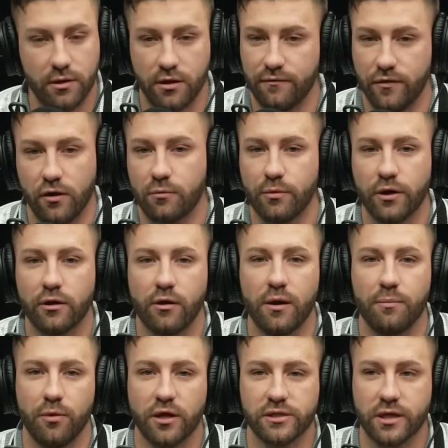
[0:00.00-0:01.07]
And if you don't bring your
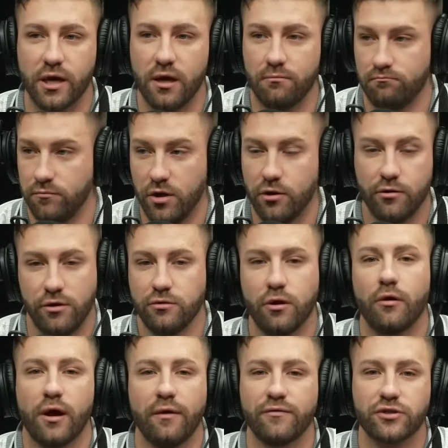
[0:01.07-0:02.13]
A-plus game, you
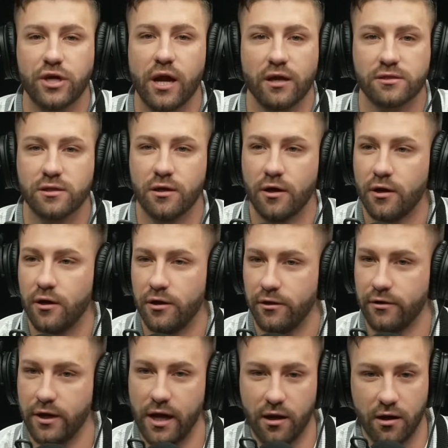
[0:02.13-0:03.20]
don't have a chance. You
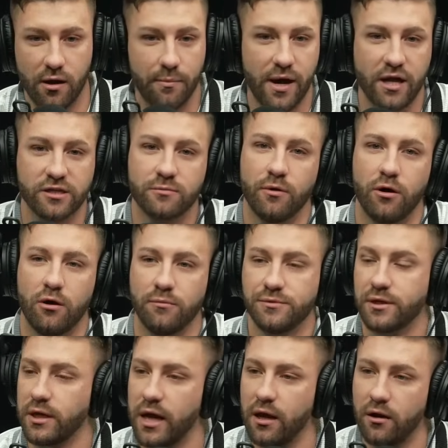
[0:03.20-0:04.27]
can hate on Patrick Mahomes, you
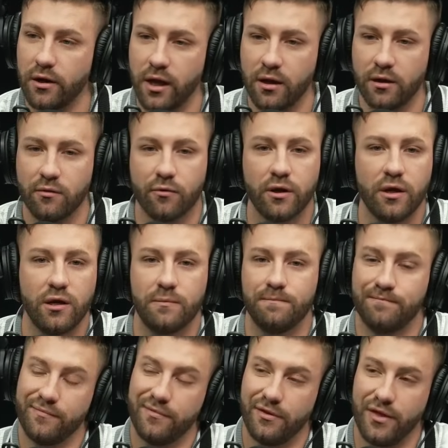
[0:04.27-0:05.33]
can hate on Andy Reid.
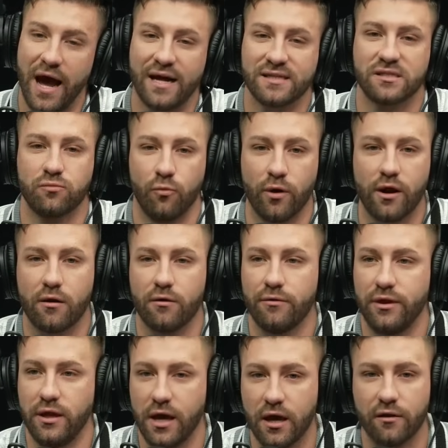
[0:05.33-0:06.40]
That's where
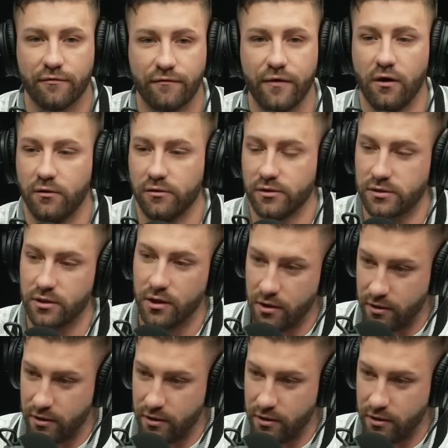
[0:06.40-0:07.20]
the NFL is.